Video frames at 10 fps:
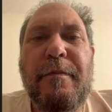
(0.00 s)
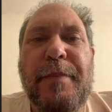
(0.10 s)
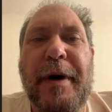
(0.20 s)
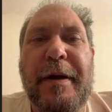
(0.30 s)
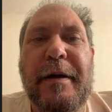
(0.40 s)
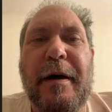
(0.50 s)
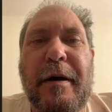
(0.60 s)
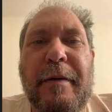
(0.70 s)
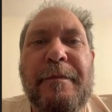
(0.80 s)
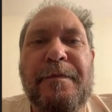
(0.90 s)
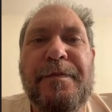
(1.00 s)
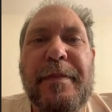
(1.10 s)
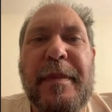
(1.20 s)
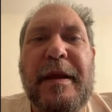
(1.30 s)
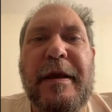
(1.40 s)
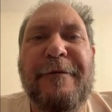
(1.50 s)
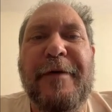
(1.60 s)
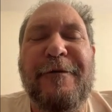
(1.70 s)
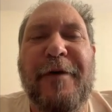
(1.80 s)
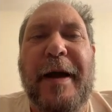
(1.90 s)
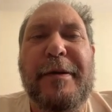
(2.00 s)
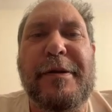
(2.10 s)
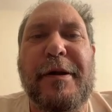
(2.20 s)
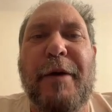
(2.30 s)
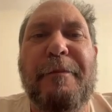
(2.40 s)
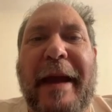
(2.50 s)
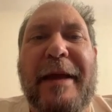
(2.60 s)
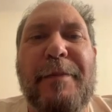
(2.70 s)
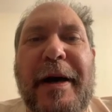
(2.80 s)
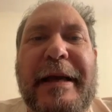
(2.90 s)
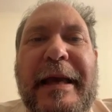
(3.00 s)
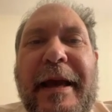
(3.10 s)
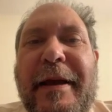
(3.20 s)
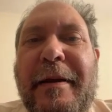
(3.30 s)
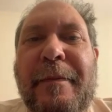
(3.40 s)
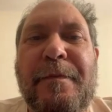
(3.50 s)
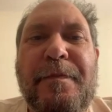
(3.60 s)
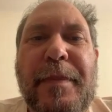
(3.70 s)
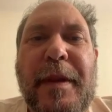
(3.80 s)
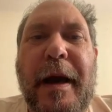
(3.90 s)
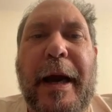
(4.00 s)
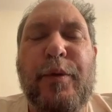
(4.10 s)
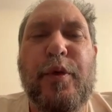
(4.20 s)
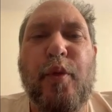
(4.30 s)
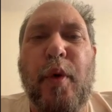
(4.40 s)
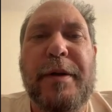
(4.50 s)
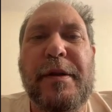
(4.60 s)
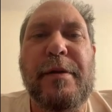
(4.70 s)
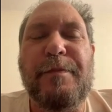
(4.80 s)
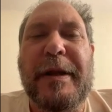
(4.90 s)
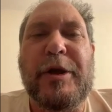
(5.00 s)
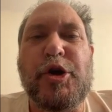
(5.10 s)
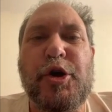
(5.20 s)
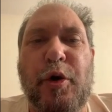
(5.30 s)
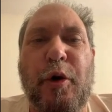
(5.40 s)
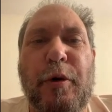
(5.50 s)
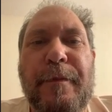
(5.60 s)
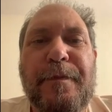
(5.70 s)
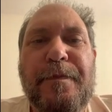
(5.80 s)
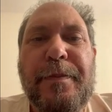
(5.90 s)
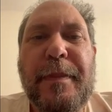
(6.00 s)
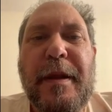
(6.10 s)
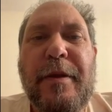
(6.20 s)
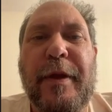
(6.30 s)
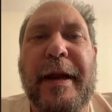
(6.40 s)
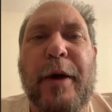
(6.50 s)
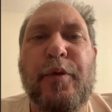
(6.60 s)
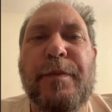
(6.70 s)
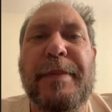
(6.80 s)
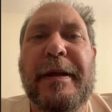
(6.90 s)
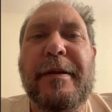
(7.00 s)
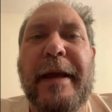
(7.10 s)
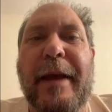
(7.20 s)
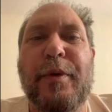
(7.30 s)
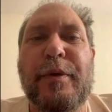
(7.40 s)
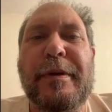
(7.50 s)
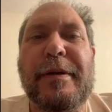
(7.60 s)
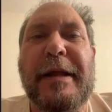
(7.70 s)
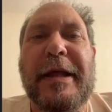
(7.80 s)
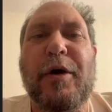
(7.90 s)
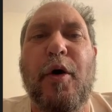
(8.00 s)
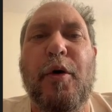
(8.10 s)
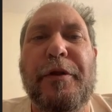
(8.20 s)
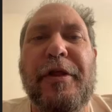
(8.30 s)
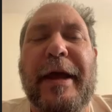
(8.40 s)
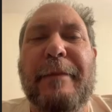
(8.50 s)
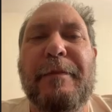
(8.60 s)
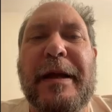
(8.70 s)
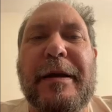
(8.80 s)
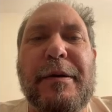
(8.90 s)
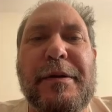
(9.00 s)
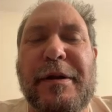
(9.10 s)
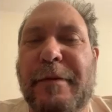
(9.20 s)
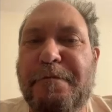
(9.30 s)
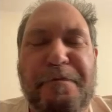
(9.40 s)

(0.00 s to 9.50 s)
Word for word: But um, if if I saw Magma again, I would want to be sure that I would be able to see the whole thing because